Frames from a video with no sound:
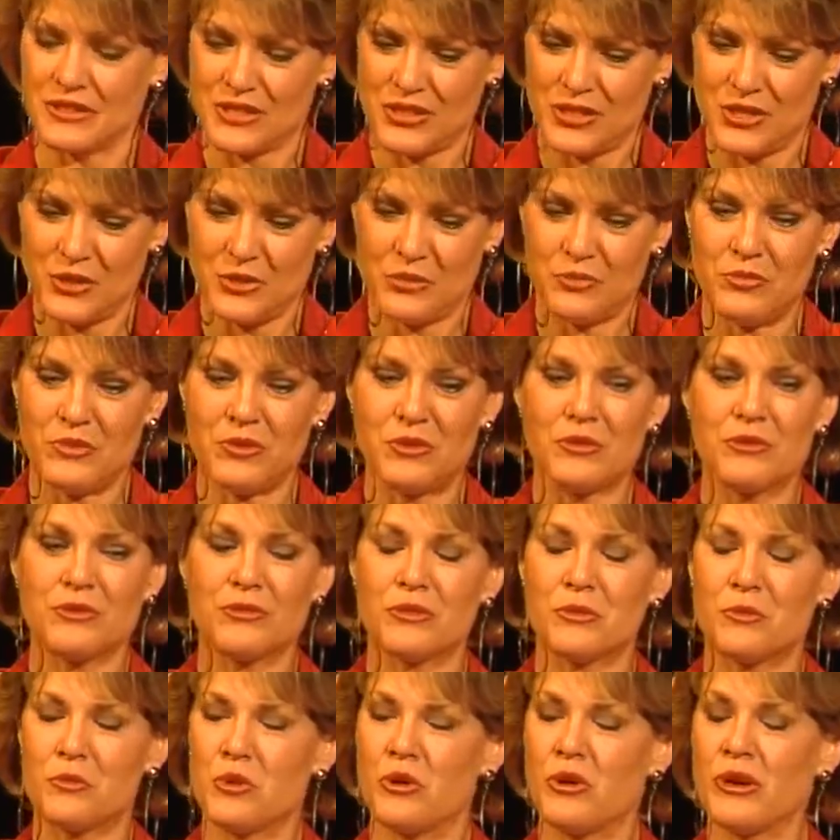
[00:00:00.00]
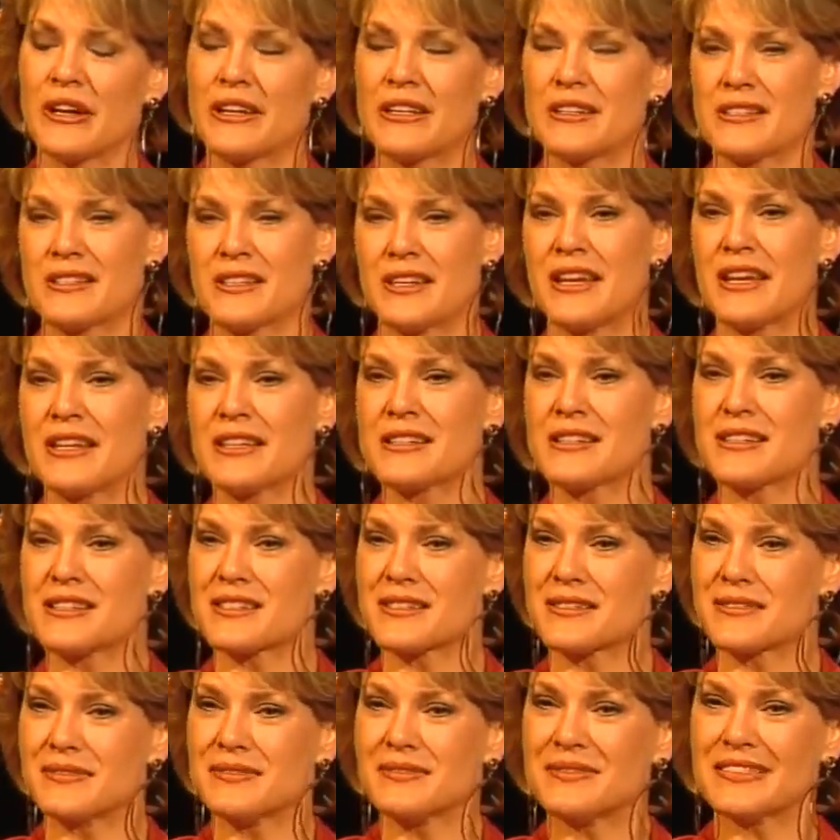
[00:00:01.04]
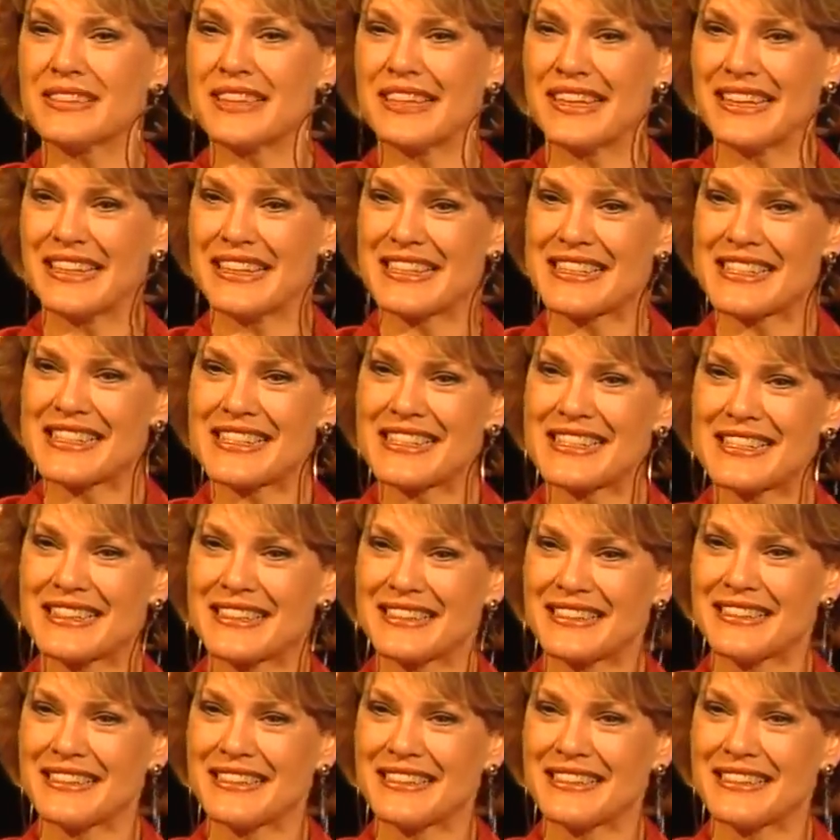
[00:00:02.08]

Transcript: 2 beautiful boys, yes. Yes.